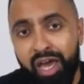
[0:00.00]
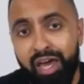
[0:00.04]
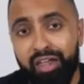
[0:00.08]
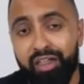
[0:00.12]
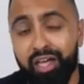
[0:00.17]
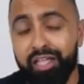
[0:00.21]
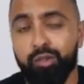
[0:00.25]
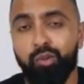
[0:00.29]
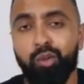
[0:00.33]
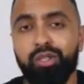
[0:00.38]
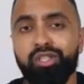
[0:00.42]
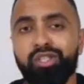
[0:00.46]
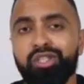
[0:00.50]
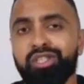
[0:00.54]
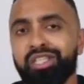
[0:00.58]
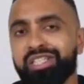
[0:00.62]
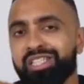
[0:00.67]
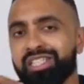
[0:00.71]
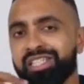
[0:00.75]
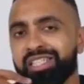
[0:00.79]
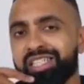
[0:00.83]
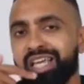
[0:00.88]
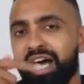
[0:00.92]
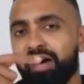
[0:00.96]
Thanks for watching.
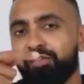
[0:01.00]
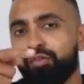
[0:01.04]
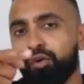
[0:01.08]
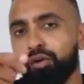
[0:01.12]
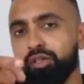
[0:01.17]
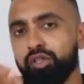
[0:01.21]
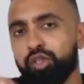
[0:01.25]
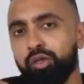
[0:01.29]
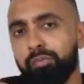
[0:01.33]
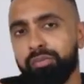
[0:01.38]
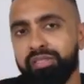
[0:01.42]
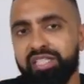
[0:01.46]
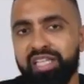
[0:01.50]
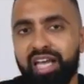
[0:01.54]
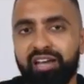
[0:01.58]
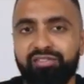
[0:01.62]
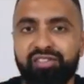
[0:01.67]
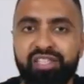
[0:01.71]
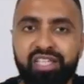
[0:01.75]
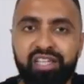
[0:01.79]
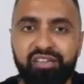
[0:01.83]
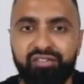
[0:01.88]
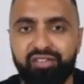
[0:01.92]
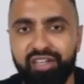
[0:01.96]
This is Saf on Super Saf
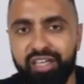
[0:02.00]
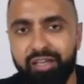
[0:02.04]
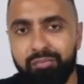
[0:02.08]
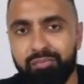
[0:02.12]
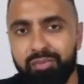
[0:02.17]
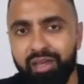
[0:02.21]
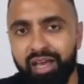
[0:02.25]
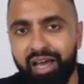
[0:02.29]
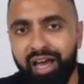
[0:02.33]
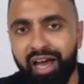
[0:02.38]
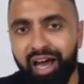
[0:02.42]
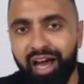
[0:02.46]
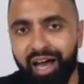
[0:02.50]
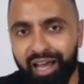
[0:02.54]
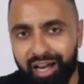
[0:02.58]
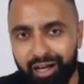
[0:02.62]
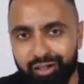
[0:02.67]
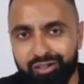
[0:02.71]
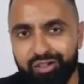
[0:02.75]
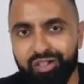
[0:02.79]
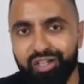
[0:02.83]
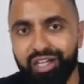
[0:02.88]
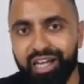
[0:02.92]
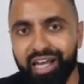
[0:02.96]
TV, and I'll
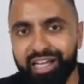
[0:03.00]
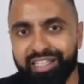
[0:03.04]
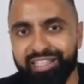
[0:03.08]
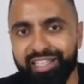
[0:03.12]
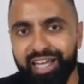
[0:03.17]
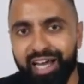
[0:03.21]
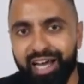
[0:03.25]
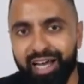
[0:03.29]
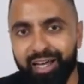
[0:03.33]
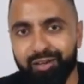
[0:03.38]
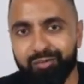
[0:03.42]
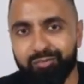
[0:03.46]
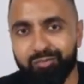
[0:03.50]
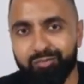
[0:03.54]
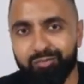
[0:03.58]
see you next time.